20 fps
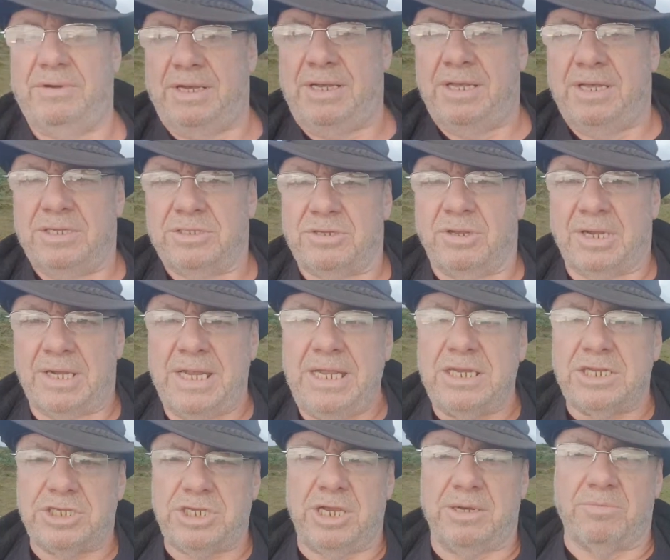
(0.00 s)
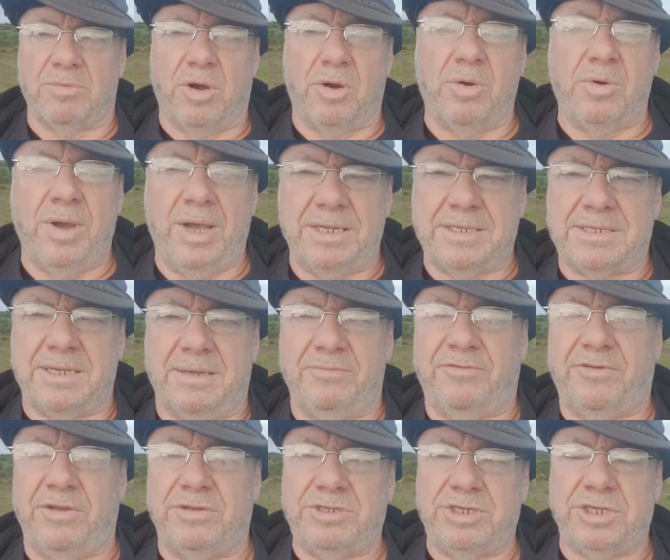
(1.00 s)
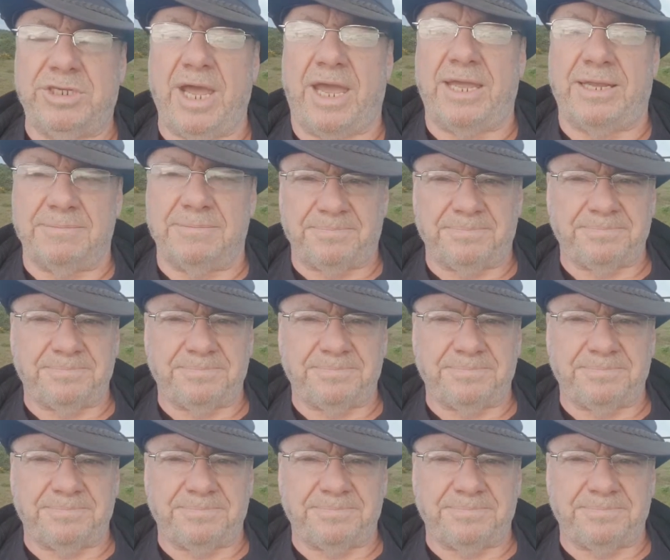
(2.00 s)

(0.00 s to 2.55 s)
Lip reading: a sort of leadership role at some future date.